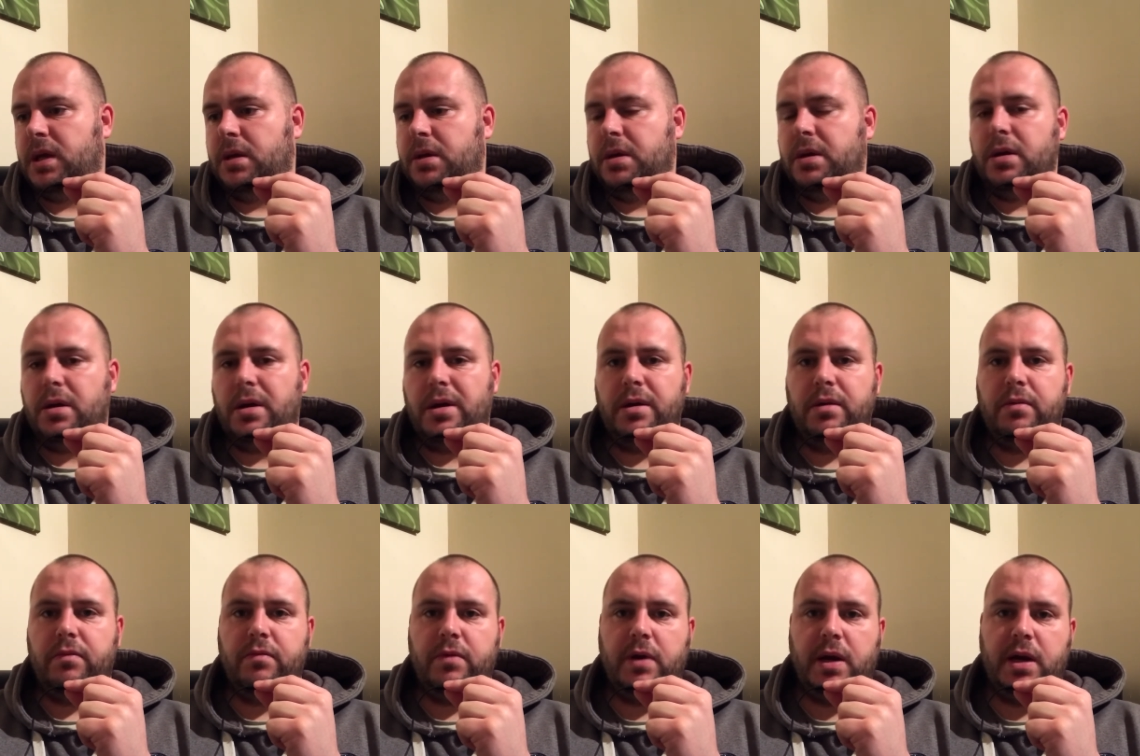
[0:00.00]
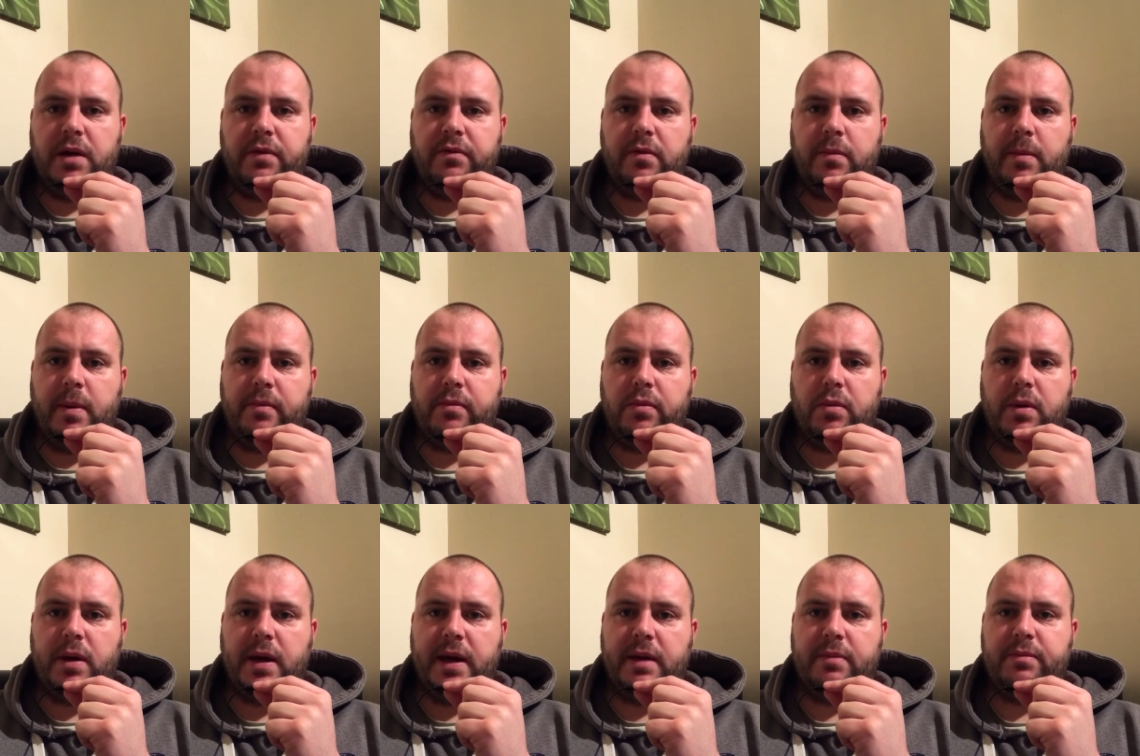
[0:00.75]
I don't really remember what
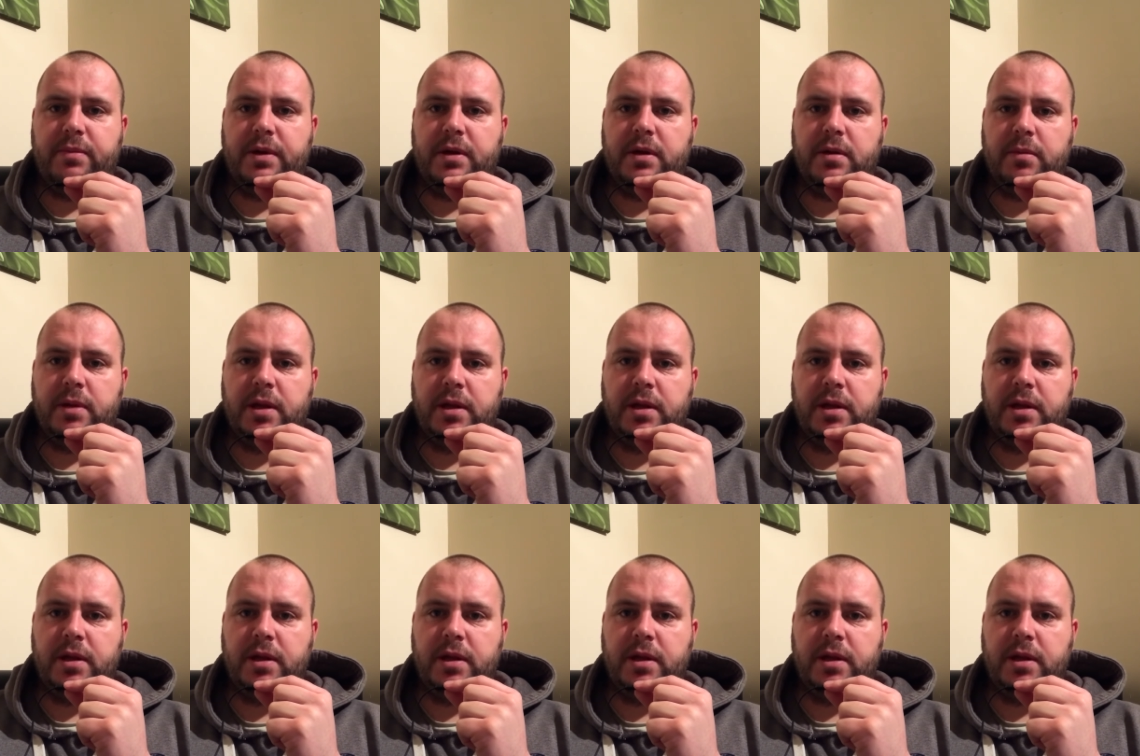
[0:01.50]
happened. I mean,